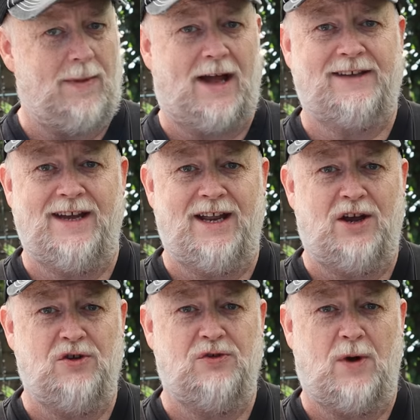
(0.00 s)
we're about to hit
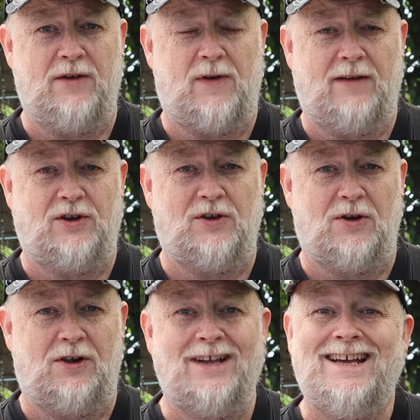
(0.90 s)
125
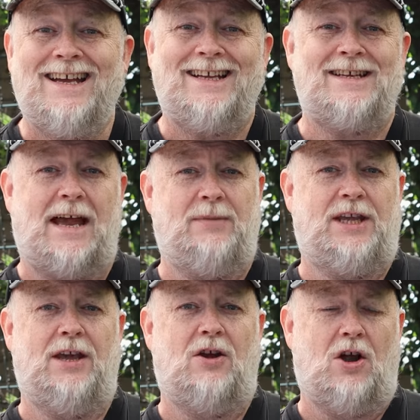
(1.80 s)
internal. Time to
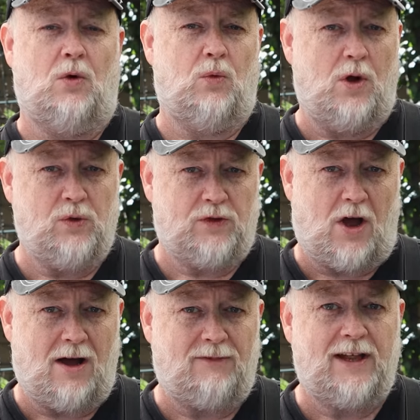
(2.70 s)
get our roast
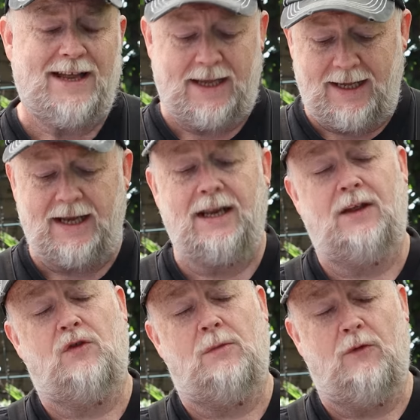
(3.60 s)
off, get it
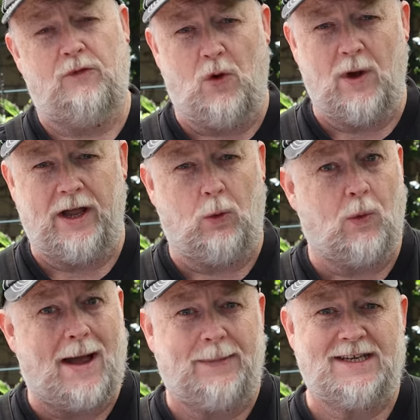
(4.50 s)
in some foil,
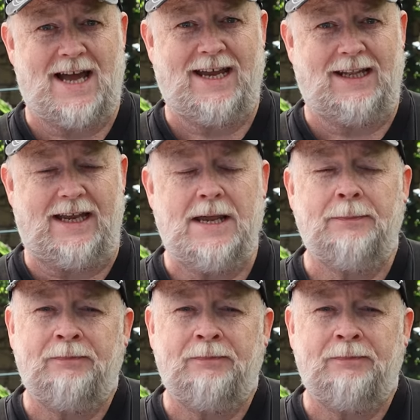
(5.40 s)
wrap it tightly.